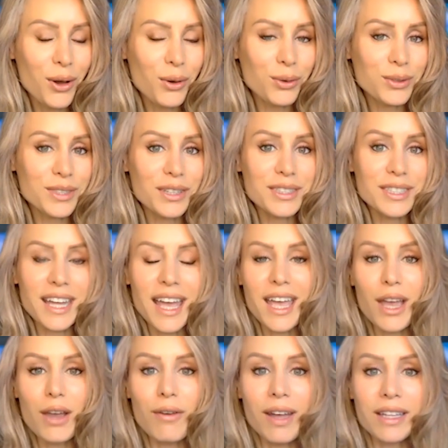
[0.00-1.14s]
Also
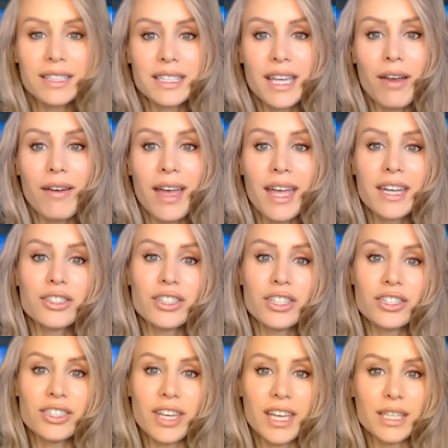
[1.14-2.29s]
today, Gran Tierra Energy
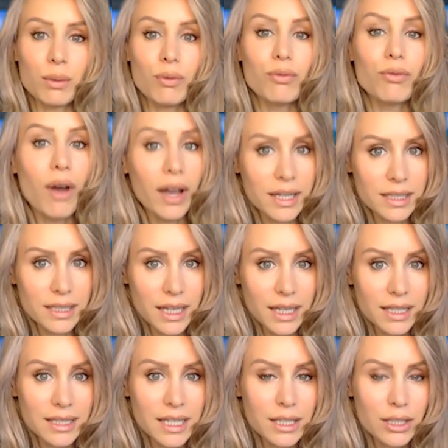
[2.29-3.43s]
shares were
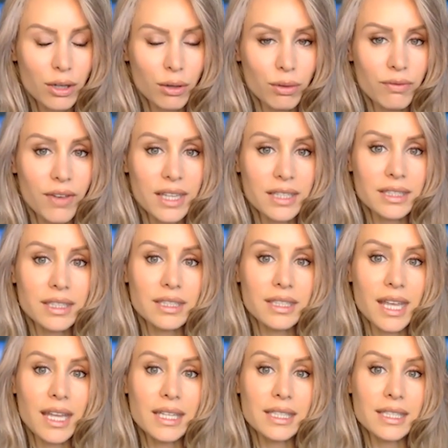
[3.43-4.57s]
rising as it told investors
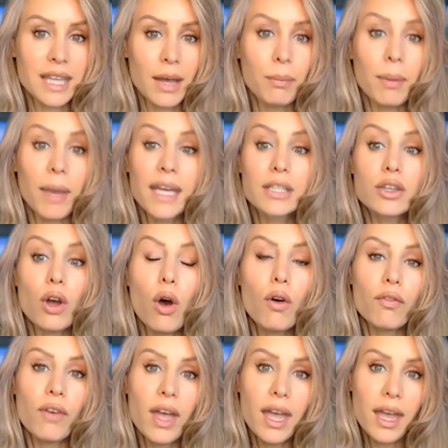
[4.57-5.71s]
it's uh, paid
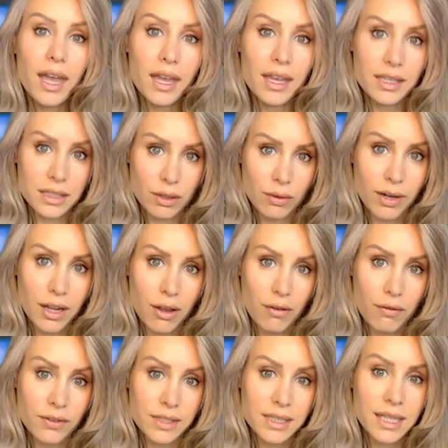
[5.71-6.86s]
off its credit
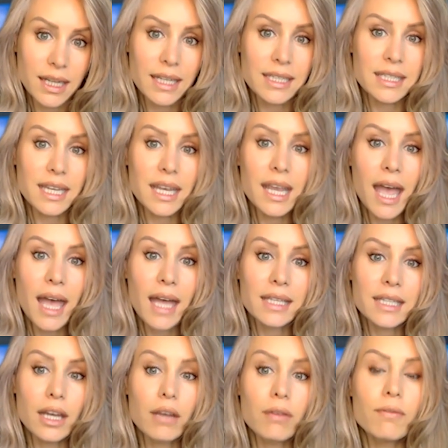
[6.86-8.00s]
facility
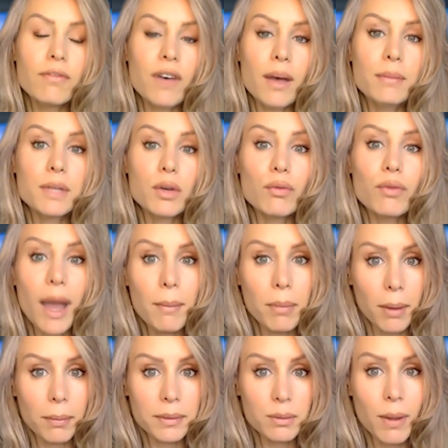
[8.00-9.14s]
and uh, confirmed a
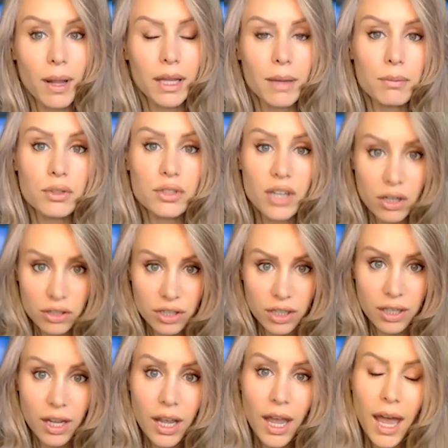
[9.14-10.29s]
ramp up as well in
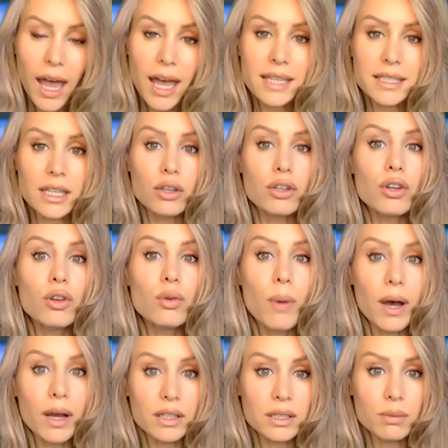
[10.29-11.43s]
production as uh, new
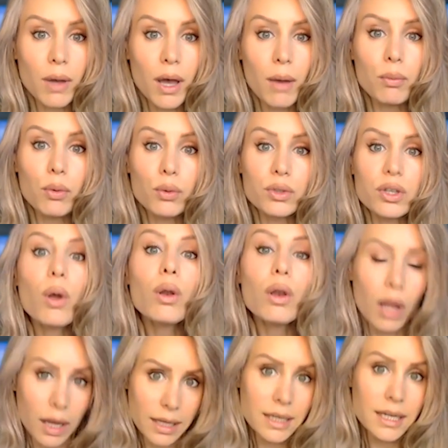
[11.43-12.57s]
wells were brought
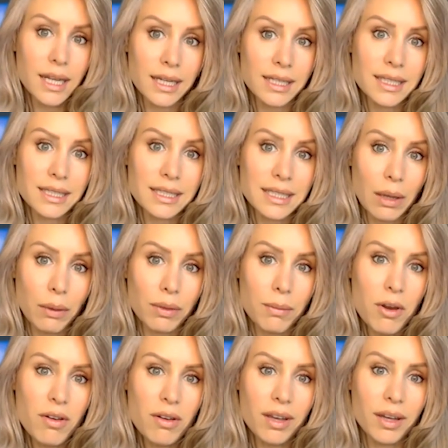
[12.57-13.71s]
online in South
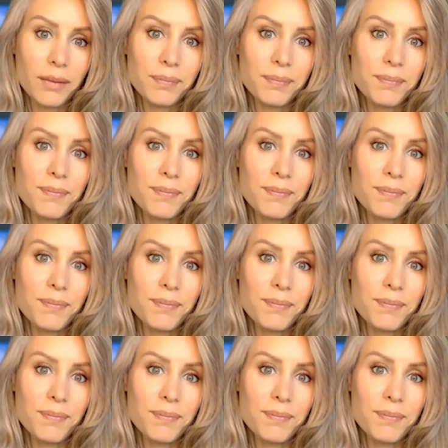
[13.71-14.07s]
America.